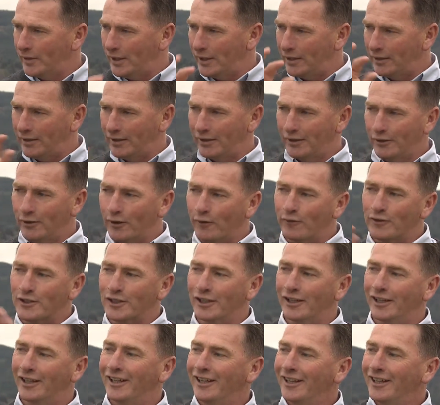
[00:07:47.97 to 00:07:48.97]
And
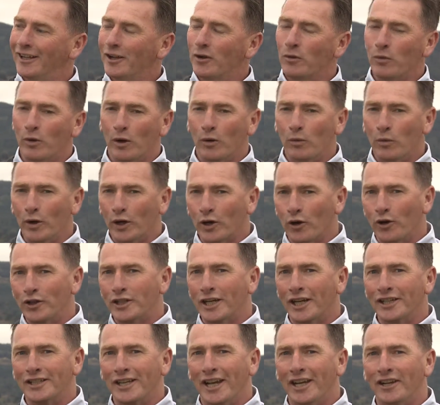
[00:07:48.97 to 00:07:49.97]
obviously, we're going
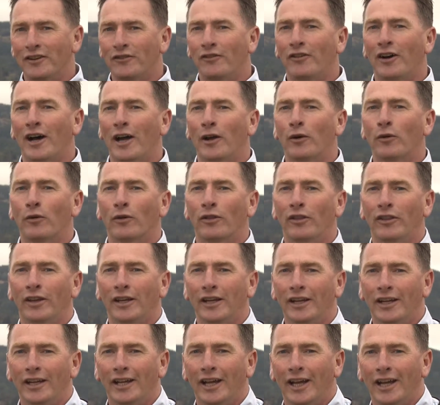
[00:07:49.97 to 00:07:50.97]
to identify
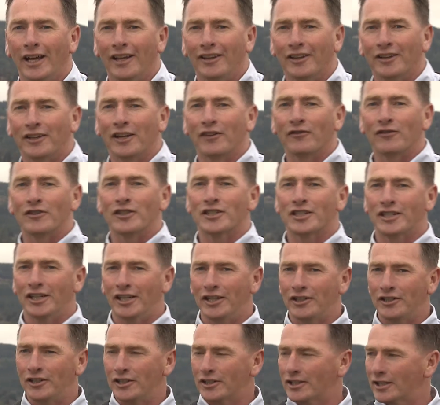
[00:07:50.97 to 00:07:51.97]
the, uh, the different
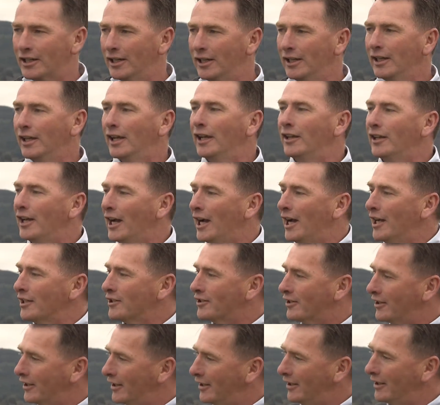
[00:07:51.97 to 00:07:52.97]
stages in the
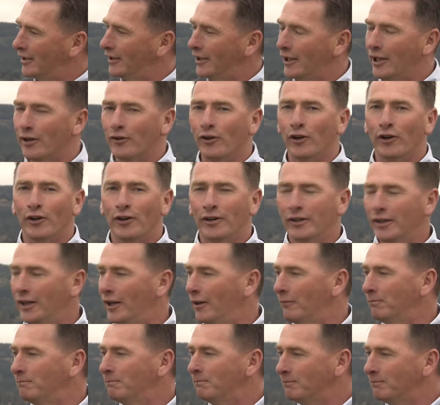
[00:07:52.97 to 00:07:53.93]
hatchery later on, yeah.